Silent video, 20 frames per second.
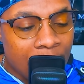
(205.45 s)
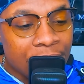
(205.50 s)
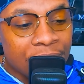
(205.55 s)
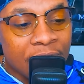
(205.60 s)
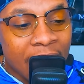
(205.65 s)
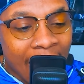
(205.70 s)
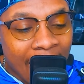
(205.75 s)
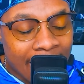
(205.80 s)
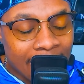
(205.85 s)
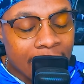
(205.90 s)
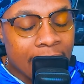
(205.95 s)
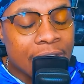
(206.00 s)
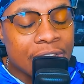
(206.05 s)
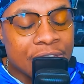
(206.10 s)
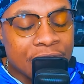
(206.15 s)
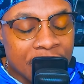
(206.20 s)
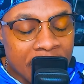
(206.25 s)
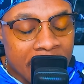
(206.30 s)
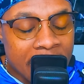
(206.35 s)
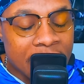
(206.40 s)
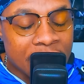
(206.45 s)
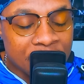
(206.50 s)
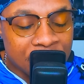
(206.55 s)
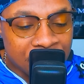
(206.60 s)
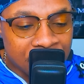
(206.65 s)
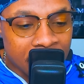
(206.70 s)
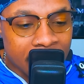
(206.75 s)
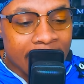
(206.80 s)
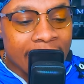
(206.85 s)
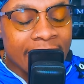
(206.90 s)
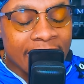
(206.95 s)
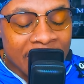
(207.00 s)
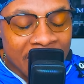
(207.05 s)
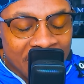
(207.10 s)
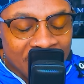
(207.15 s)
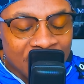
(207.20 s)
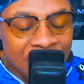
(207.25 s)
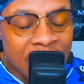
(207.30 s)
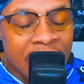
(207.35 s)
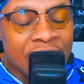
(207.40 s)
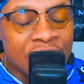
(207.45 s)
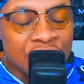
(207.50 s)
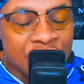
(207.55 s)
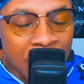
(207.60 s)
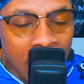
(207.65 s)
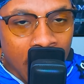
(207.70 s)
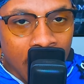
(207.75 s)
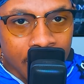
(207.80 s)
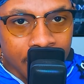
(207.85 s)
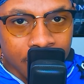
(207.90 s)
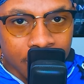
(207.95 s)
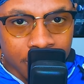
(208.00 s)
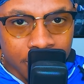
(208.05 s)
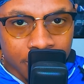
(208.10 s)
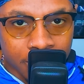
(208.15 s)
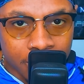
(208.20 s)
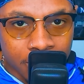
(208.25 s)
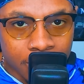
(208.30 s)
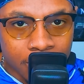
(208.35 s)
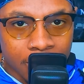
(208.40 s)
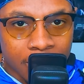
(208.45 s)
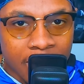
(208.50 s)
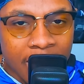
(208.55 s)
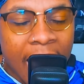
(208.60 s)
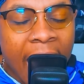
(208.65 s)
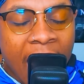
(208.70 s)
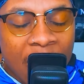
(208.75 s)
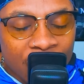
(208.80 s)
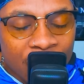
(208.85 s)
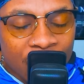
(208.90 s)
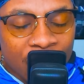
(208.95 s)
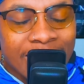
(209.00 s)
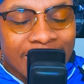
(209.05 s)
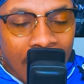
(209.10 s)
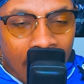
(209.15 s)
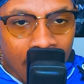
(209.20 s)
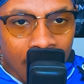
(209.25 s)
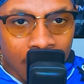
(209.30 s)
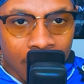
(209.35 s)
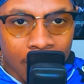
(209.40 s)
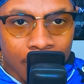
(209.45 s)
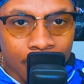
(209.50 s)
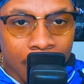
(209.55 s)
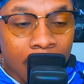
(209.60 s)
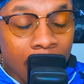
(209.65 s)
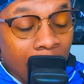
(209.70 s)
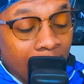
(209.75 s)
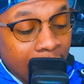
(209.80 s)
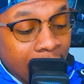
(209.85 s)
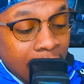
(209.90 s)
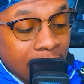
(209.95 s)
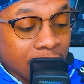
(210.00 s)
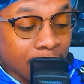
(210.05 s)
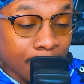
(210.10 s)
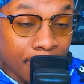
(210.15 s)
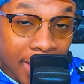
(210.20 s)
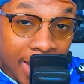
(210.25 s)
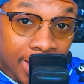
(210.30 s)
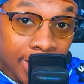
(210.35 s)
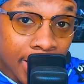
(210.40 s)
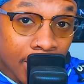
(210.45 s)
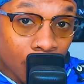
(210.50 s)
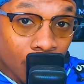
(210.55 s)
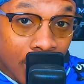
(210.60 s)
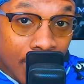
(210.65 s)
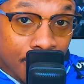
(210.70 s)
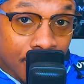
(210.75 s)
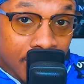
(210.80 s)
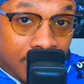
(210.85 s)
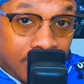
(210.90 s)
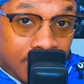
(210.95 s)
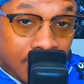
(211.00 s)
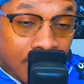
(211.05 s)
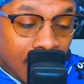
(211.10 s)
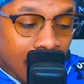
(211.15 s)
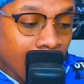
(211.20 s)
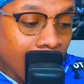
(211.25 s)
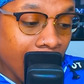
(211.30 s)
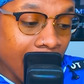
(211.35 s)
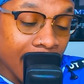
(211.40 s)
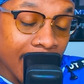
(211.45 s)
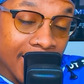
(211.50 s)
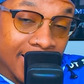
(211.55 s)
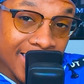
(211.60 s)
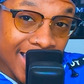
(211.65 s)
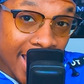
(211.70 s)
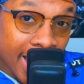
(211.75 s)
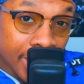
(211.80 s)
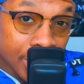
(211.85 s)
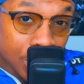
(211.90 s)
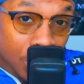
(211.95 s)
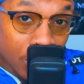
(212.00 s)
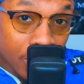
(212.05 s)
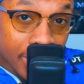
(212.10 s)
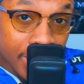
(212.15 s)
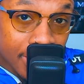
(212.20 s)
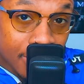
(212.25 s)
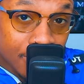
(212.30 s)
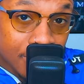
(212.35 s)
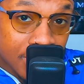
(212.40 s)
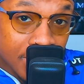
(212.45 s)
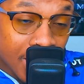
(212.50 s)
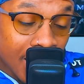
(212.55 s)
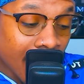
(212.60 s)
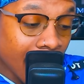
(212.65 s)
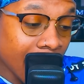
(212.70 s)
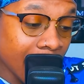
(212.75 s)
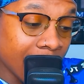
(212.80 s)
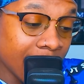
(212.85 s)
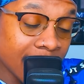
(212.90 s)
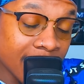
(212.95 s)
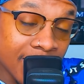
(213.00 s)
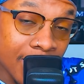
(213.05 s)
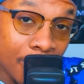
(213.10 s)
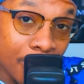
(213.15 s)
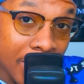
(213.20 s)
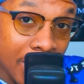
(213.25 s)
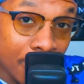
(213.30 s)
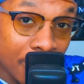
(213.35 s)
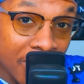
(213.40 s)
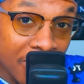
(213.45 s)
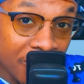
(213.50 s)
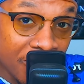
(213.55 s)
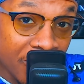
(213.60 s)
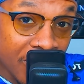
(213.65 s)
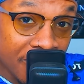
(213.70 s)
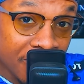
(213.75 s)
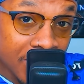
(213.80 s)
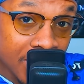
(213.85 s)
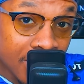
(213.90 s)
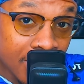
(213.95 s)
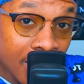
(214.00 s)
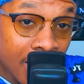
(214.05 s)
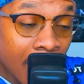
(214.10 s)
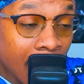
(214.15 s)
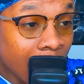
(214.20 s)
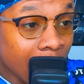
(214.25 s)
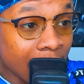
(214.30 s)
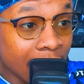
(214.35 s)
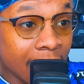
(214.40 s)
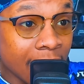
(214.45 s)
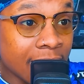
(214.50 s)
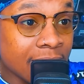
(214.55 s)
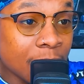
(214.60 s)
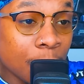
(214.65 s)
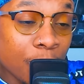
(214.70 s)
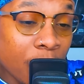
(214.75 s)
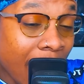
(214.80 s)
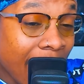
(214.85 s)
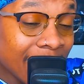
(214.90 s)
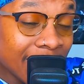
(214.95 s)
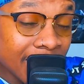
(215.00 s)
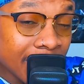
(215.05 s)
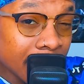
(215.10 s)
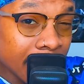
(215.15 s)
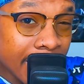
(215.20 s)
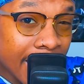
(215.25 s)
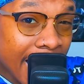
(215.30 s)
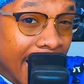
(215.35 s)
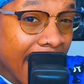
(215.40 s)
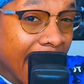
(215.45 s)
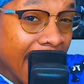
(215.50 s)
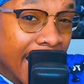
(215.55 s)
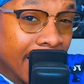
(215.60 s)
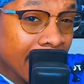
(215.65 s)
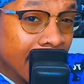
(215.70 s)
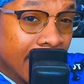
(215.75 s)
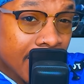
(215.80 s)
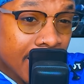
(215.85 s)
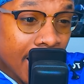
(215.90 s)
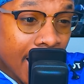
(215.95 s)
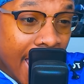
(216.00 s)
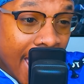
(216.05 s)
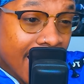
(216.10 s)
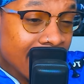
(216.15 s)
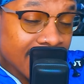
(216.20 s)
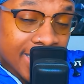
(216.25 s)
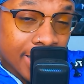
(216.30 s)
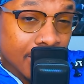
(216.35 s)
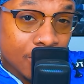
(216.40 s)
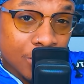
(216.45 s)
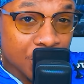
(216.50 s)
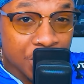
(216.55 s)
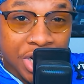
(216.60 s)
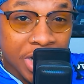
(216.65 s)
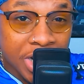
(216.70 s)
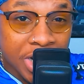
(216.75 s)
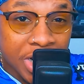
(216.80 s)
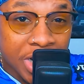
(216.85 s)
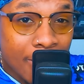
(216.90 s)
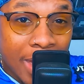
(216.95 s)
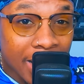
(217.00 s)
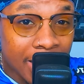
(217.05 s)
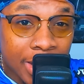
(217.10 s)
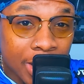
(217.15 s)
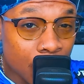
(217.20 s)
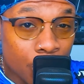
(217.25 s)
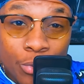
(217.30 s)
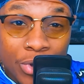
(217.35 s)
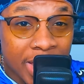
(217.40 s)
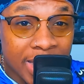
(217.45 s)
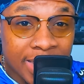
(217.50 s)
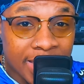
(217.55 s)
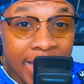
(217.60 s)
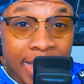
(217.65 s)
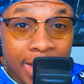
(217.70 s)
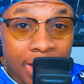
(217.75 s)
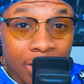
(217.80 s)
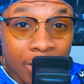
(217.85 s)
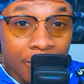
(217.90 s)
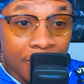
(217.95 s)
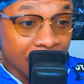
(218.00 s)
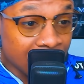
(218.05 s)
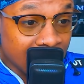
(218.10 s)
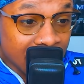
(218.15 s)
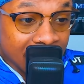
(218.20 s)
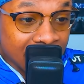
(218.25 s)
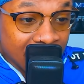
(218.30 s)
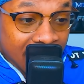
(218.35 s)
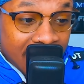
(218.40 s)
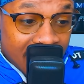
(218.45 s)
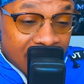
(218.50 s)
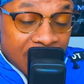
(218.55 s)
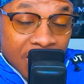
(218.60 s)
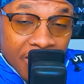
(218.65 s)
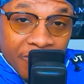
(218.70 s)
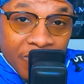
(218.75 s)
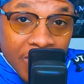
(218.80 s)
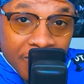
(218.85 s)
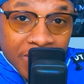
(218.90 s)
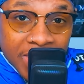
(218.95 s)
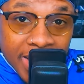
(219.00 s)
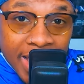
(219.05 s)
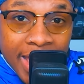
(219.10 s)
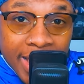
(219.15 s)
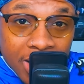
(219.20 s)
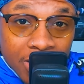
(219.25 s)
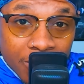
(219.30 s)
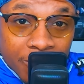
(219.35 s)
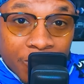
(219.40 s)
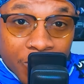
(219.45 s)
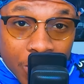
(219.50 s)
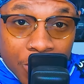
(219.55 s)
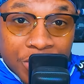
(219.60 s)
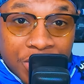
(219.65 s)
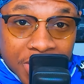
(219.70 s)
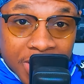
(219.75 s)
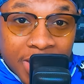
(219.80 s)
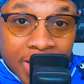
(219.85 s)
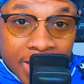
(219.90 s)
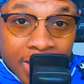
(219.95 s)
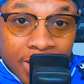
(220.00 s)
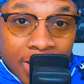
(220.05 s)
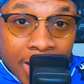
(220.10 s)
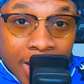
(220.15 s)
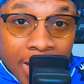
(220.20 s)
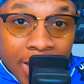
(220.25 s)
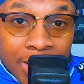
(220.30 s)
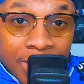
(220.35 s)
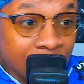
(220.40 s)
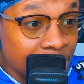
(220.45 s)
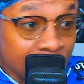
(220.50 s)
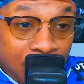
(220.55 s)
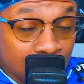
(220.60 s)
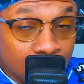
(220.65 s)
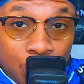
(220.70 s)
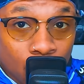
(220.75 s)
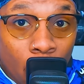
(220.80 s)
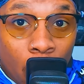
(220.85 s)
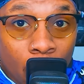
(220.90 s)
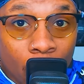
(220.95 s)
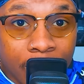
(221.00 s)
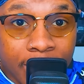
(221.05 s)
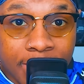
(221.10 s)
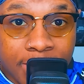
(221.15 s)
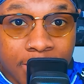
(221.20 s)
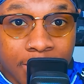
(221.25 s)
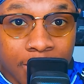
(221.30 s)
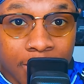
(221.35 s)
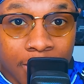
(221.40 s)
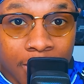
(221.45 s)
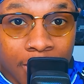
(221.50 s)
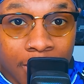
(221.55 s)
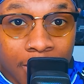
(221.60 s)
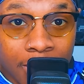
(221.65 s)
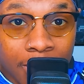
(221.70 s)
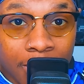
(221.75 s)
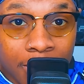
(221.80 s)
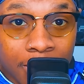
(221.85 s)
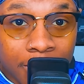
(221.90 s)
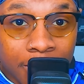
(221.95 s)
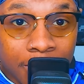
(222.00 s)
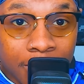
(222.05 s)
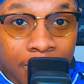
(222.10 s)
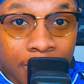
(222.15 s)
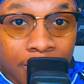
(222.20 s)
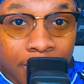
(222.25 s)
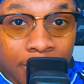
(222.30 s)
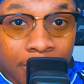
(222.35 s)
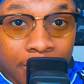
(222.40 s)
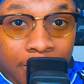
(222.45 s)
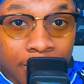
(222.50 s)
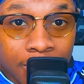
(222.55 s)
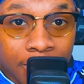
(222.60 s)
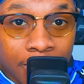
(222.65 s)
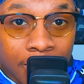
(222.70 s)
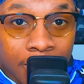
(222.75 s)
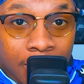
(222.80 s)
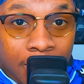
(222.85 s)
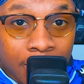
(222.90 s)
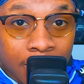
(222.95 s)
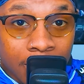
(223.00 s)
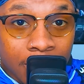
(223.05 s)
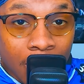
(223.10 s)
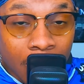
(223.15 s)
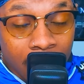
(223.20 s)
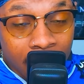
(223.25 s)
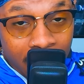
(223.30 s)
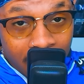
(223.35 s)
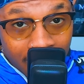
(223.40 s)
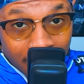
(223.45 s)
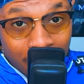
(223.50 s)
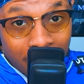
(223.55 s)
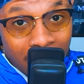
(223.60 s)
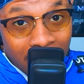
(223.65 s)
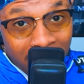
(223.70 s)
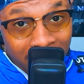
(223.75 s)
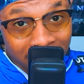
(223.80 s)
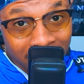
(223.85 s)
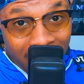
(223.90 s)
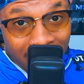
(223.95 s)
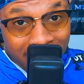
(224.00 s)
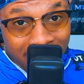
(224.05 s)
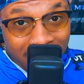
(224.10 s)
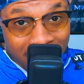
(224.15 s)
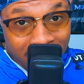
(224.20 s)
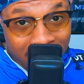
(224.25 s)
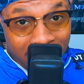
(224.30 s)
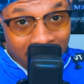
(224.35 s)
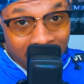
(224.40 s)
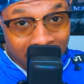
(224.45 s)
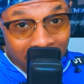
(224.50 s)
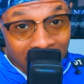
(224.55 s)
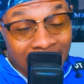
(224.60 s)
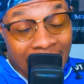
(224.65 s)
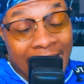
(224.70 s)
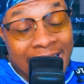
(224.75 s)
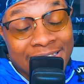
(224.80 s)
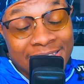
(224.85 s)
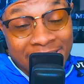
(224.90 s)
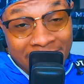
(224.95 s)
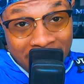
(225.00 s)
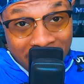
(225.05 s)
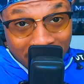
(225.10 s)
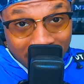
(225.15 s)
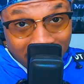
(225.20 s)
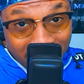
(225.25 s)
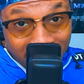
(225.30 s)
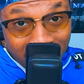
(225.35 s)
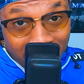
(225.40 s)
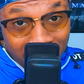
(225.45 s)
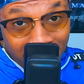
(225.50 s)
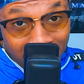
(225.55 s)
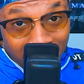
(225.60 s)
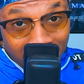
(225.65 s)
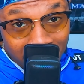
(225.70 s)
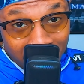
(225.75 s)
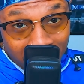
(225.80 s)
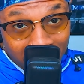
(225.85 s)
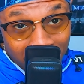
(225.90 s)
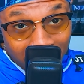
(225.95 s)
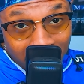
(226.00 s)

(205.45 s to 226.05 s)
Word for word: that DG gets it done mm. every time against melee weapons, mm-hmm. against HRMs, mm-hmm. against the BP50, mm. against practically any SMG meta you can think of. The DG58 conversion kit destroys. Where they can get your class at? y'all can get my classes uh-huh. classes uh-huh.